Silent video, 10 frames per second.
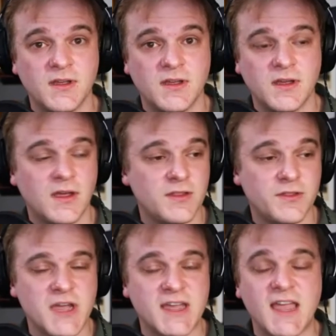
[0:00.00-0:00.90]
there, I
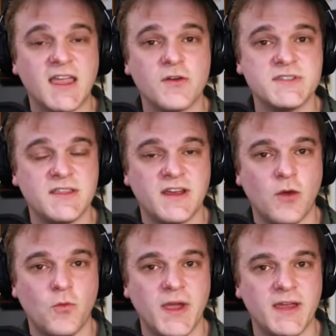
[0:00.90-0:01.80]
can't guarantee that I
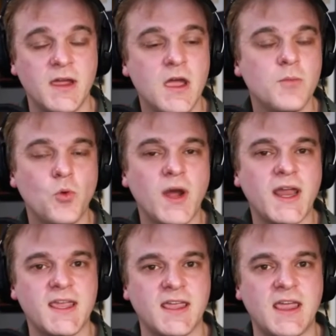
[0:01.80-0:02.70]
win, but what I
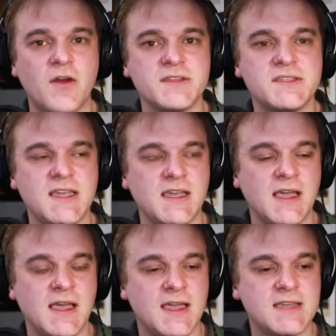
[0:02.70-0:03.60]
can guarantee
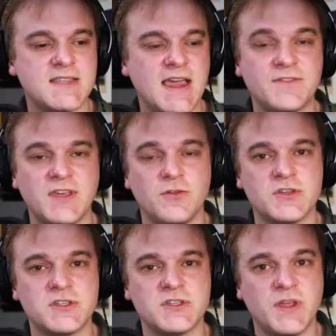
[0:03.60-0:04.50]
is they have to either
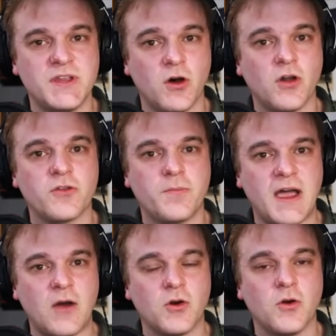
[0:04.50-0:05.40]
spend all their
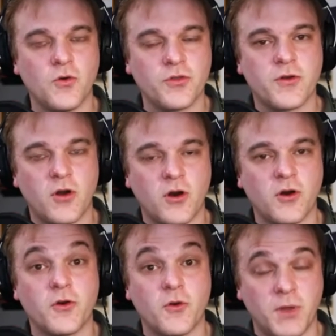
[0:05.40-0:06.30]
power or their
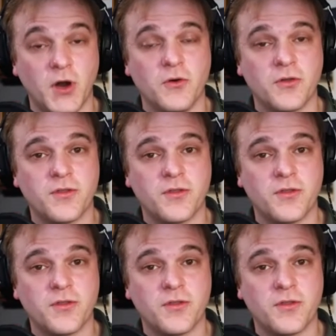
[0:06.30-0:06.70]
card or both